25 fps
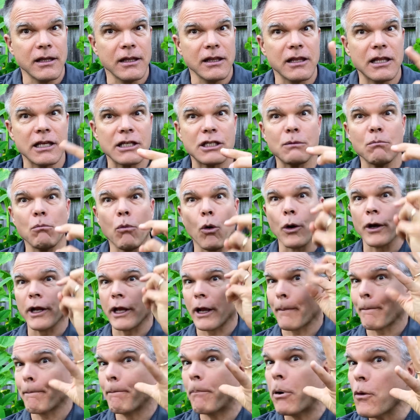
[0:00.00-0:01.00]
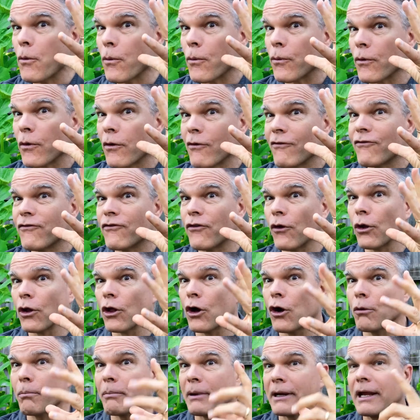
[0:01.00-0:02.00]
This morning, poof, full
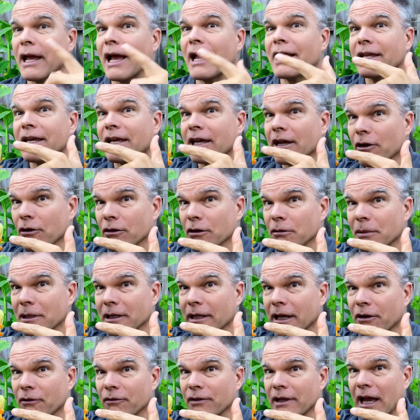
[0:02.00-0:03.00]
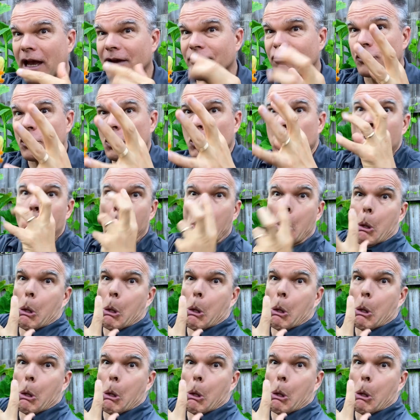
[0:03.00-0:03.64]
open. And here a little bit later in the afternoon,